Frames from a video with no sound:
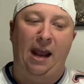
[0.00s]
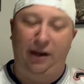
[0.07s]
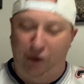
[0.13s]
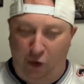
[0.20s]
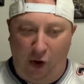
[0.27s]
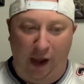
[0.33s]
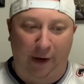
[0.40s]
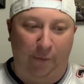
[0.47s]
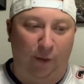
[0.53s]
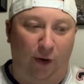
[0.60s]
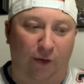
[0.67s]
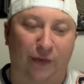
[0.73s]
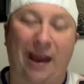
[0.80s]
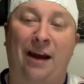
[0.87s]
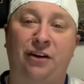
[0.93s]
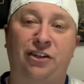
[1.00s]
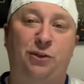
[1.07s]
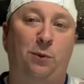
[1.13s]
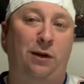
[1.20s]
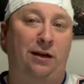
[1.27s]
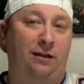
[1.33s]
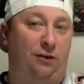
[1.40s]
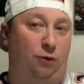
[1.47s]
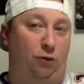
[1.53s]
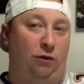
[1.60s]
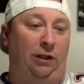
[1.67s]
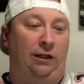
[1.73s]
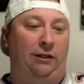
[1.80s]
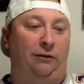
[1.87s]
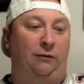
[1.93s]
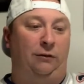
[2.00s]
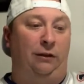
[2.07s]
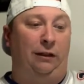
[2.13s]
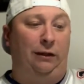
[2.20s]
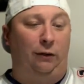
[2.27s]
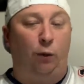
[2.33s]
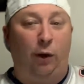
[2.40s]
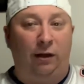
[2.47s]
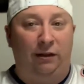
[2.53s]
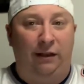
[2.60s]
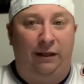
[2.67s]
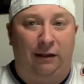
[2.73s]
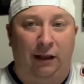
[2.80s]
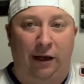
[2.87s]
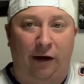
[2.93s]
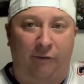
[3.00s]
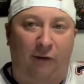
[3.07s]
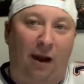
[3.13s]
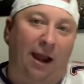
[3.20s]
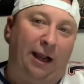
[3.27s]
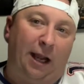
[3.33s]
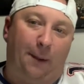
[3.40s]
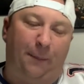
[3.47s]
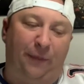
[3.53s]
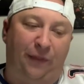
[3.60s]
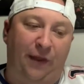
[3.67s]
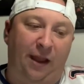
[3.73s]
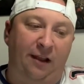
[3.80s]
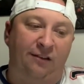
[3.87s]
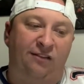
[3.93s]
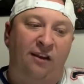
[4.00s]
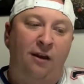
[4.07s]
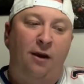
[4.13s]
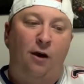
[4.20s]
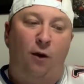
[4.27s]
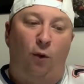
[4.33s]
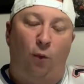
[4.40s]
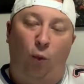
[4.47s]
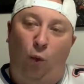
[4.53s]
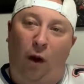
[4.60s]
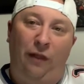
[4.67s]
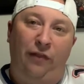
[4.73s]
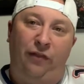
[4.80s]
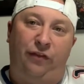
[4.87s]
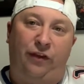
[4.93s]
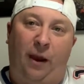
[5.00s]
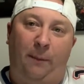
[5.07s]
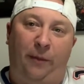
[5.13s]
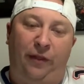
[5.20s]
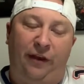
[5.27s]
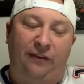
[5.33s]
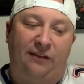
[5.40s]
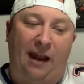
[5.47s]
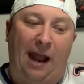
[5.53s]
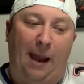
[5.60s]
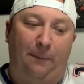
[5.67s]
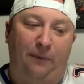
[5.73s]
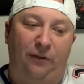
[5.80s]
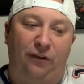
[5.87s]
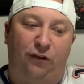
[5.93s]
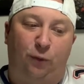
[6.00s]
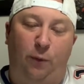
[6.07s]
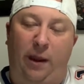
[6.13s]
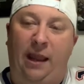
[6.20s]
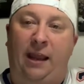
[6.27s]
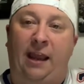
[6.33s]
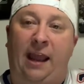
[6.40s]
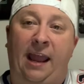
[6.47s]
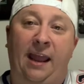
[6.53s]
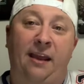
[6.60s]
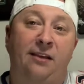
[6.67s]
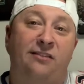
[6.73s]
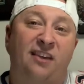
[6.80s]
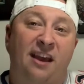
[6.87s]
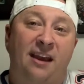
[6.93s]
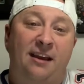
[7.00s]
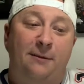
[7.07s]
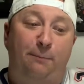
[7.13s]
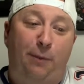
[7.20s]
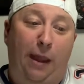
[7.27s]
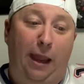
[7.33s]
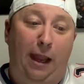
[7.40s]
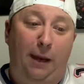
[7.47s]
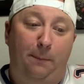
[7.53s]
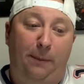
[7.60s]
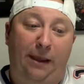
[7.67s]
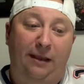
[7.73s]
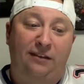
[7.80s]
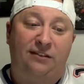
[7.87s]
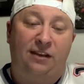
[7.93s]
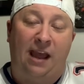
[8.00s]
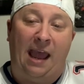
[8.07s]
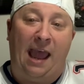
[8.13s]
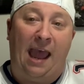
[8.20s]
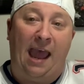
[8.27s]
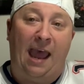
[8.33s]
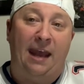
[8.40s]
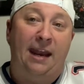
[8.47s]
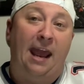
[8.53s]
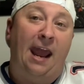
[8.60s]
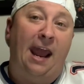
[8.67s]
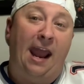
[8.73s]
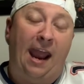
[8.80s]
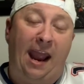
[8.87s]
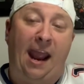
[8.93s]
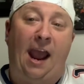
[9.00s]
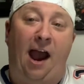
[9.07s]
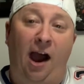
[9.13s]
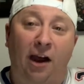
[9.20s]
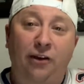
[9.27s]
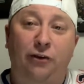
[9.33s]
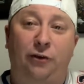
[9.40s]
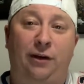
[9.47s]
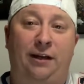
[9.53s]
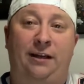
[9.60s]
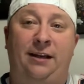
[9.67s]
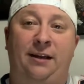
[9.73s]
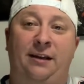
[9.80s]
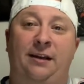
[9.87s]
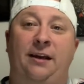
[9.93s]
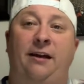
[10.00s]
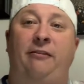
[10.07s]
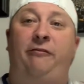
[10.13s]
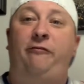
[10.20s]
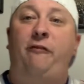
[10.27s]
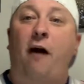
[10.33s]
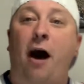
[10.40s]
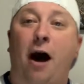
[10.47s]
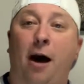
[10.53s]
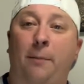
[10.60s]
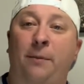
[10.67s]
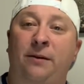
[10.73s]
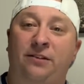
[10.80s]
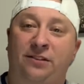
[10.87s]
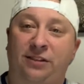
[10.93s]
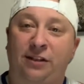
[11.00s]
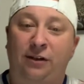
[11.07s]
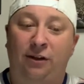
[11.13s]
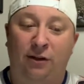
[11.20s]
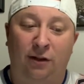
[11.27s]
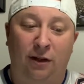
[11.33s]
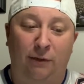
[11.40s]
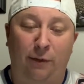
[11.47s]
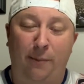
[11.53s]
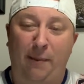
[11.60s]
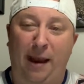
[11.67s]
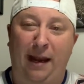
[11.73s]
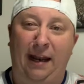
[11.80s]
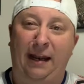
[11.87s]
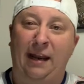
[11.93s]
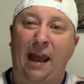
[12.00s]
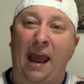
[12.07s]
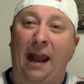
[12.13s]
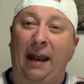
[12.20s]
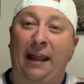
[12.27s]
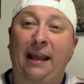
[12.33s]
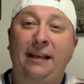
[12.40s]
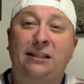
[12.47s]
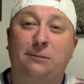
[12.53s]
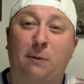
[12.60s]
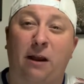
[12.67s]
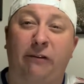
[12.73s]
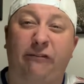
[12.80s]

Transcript: you're on a roll. Now, I just want to quickly clarify a couple things. One couple things that happened this week is Piggy the Beast had 100 FOB still remaining, and he spent